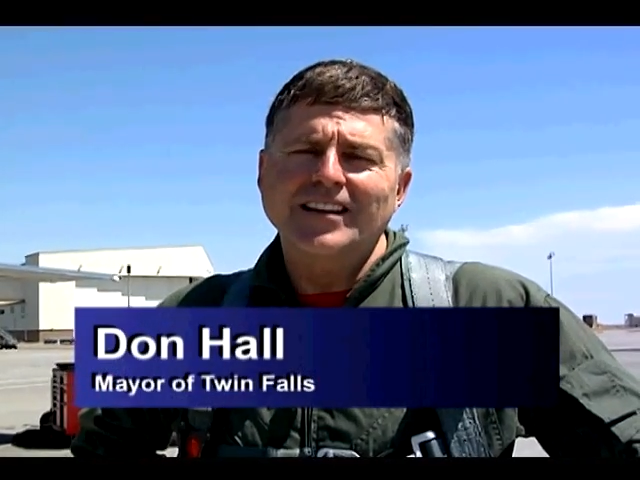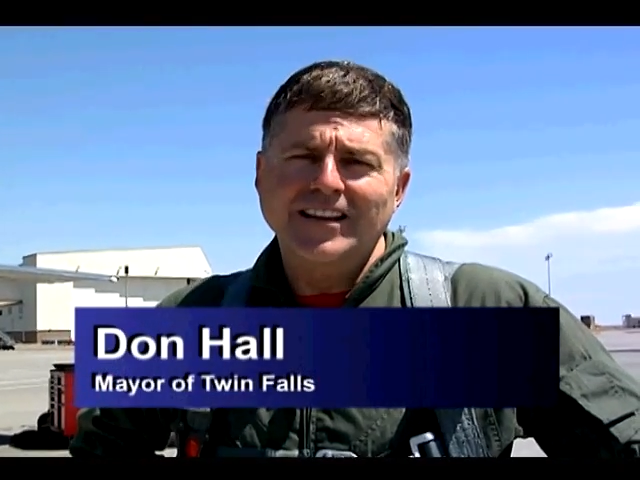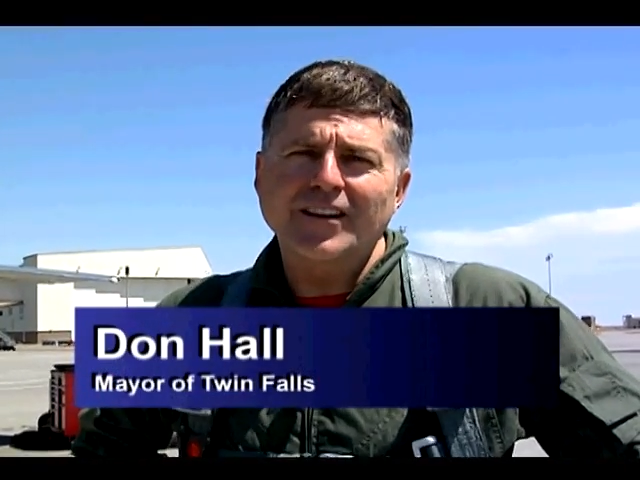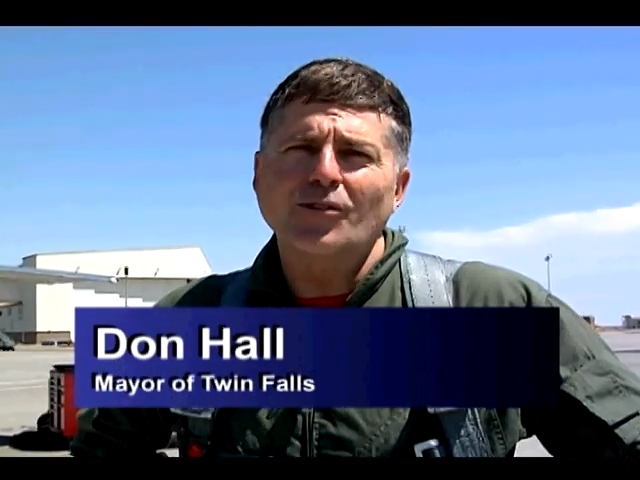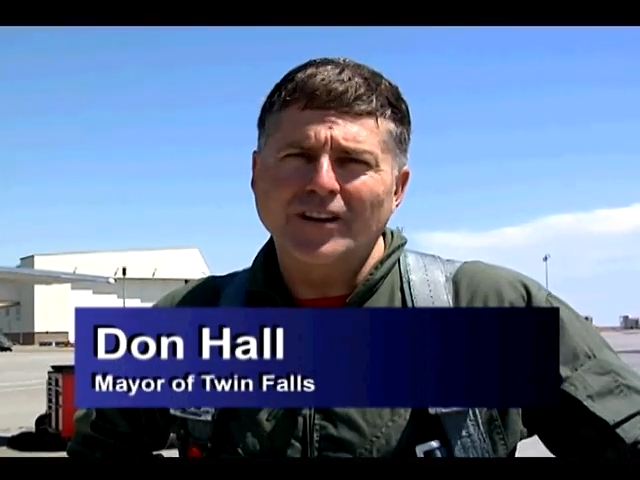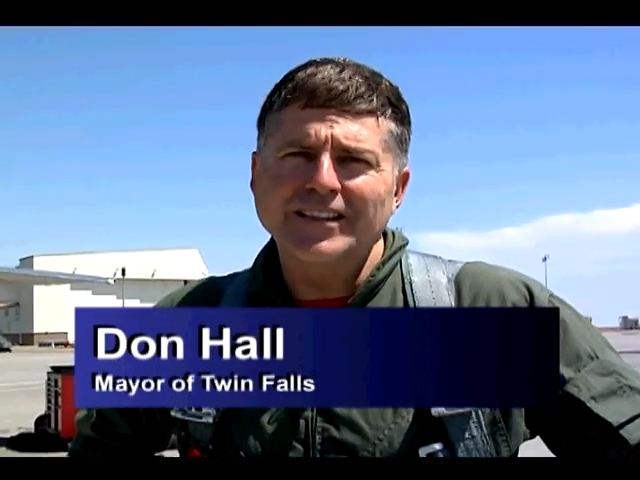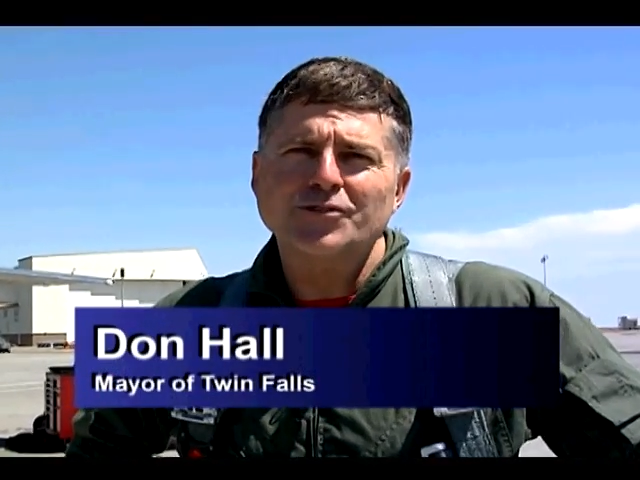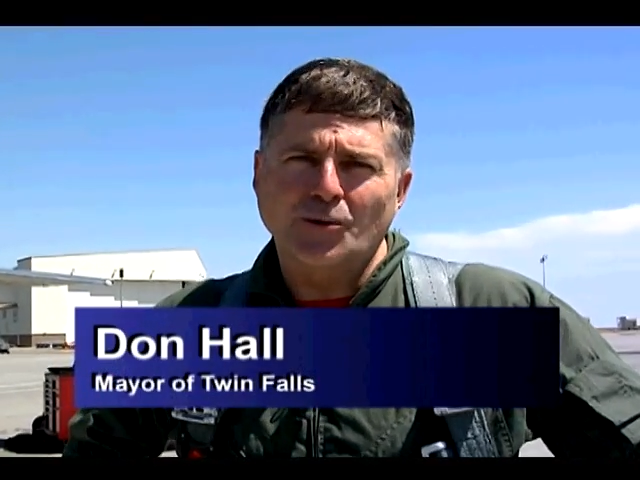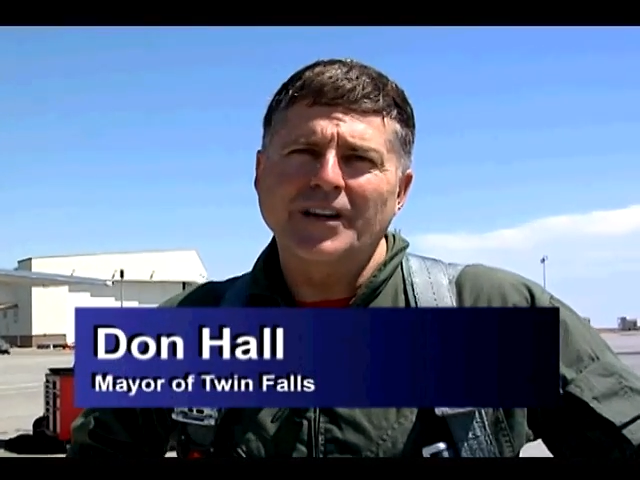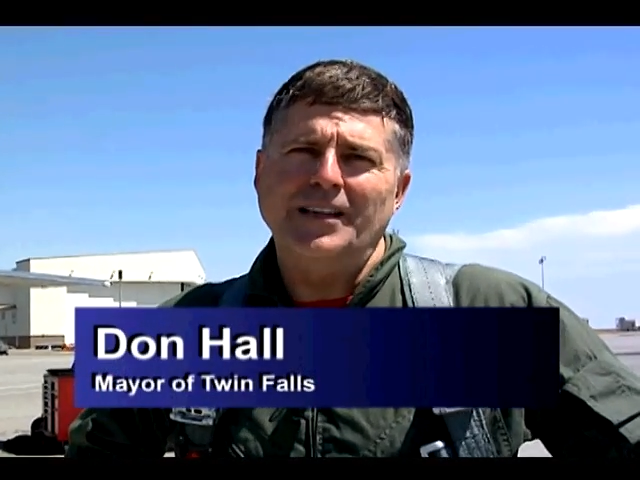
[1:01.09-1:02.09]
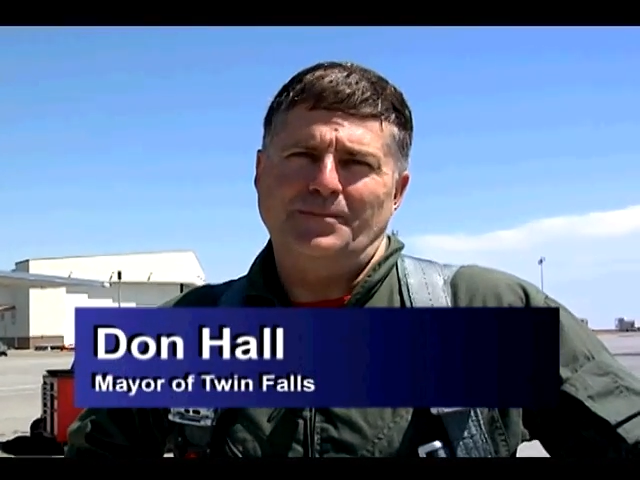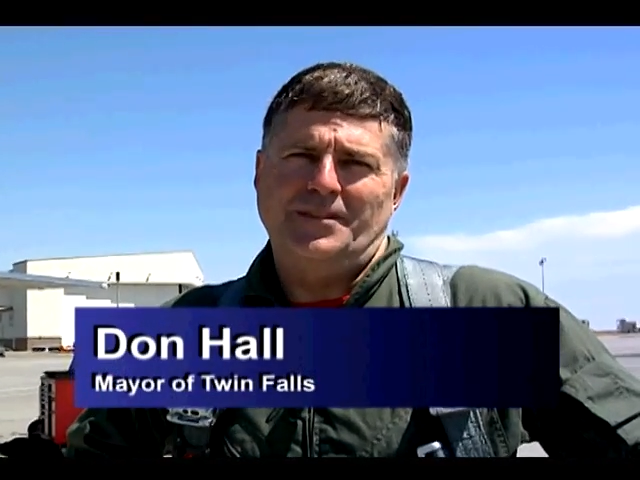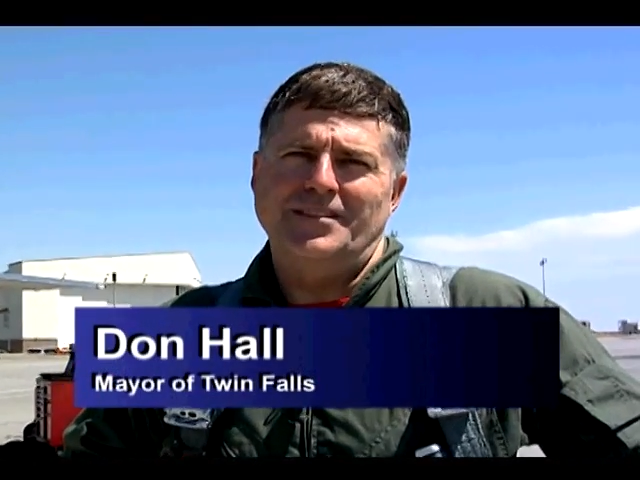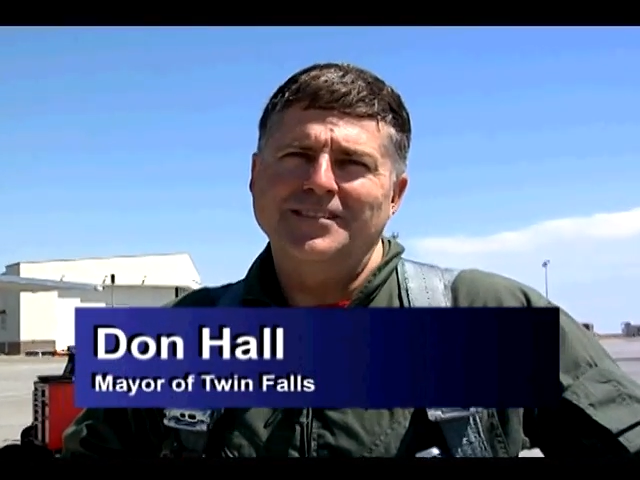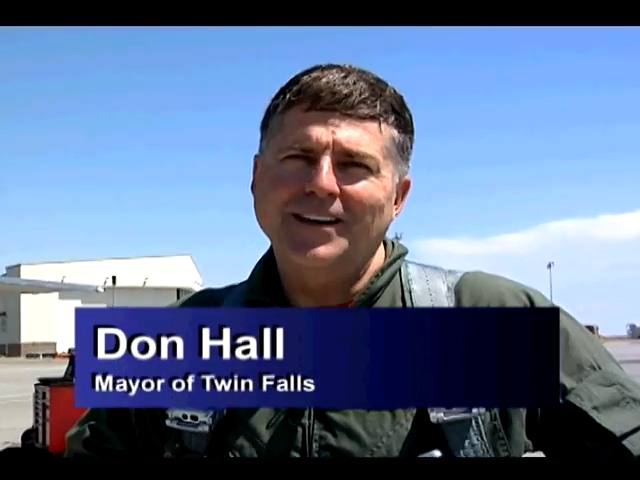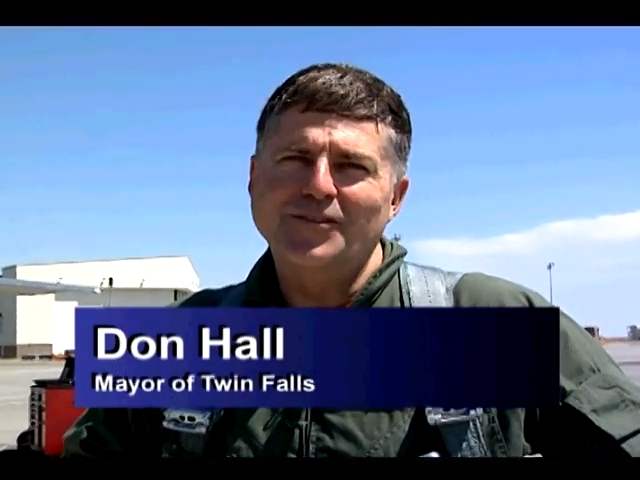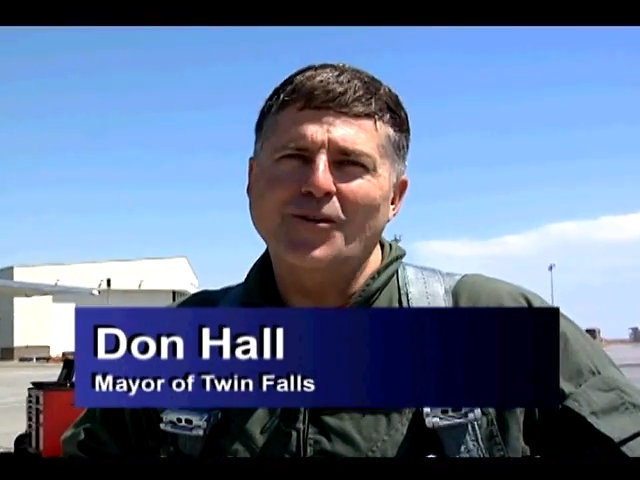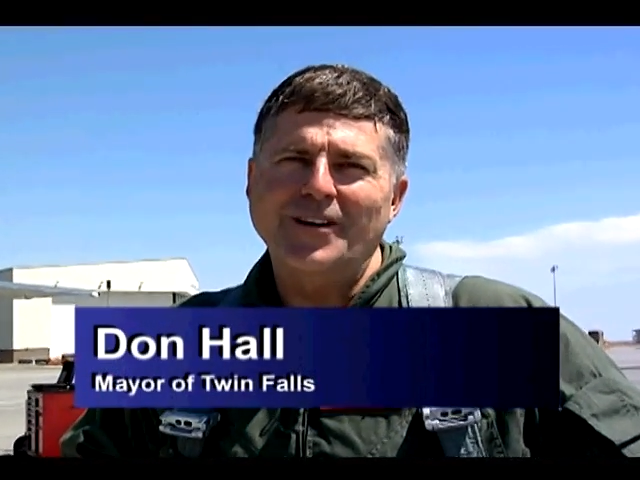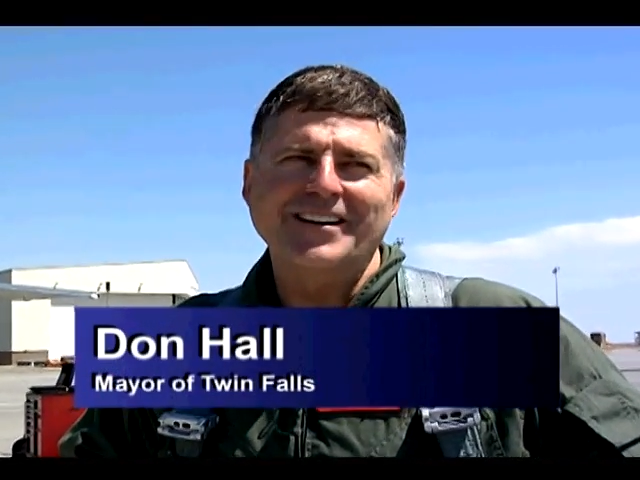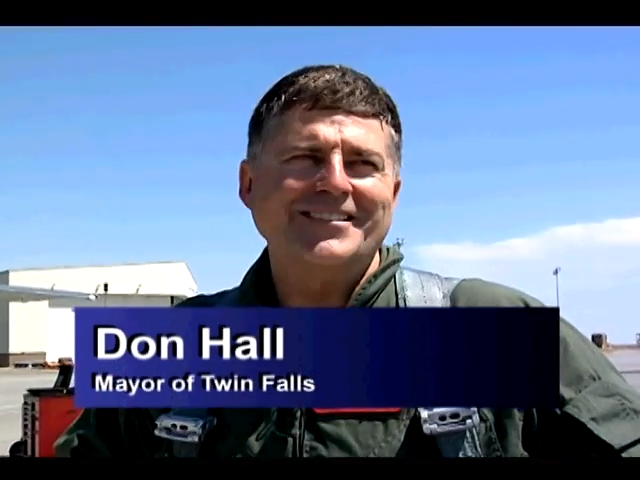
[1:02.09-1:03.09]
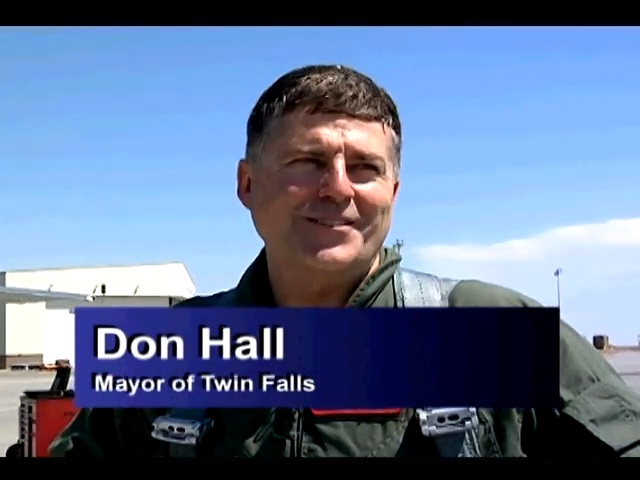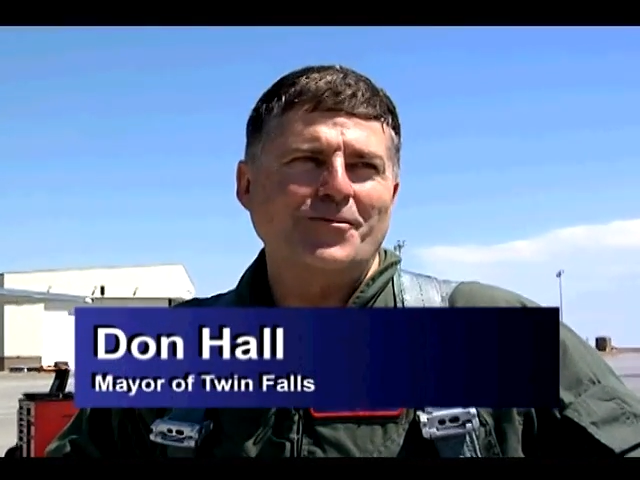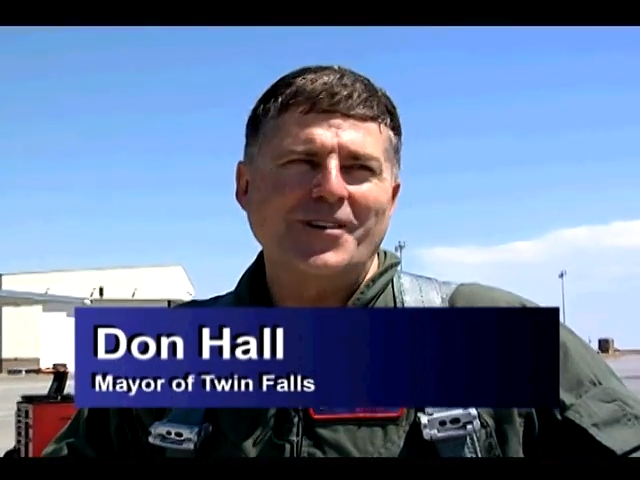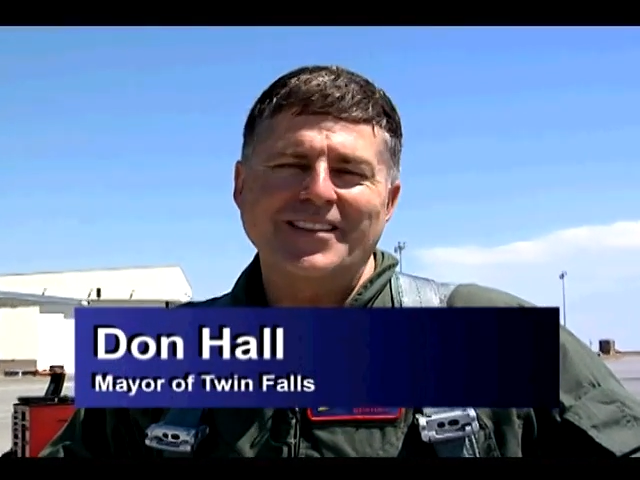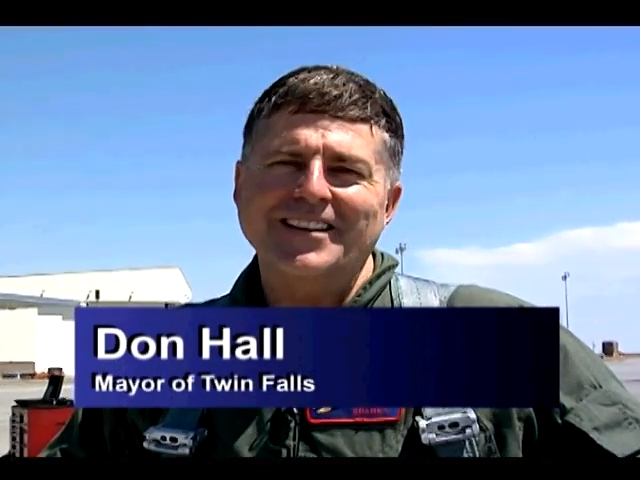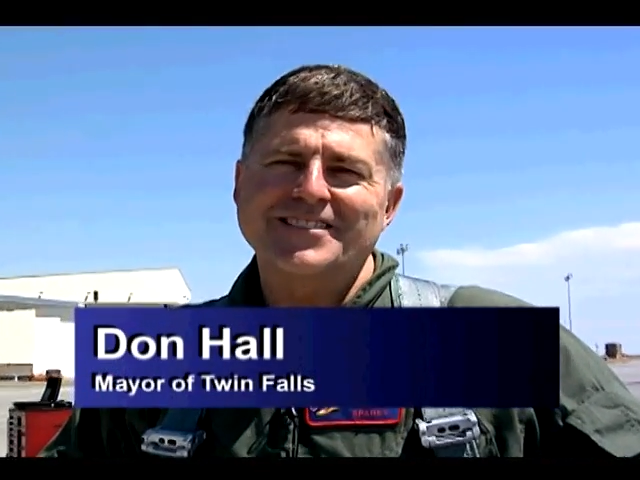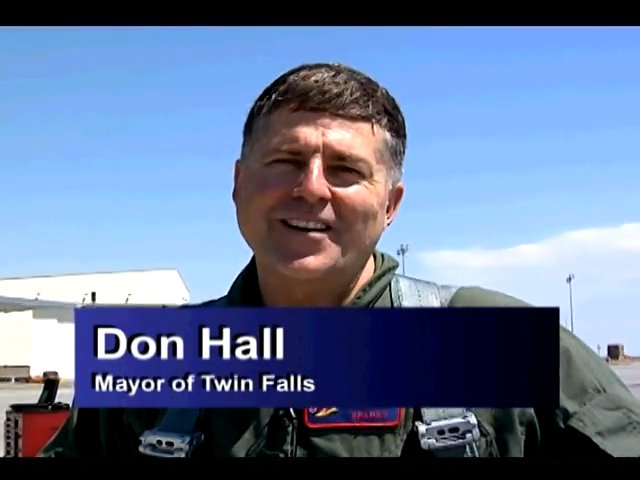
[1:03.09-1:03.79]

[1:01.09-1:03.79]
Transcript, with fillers: literally dreamed of going into one of these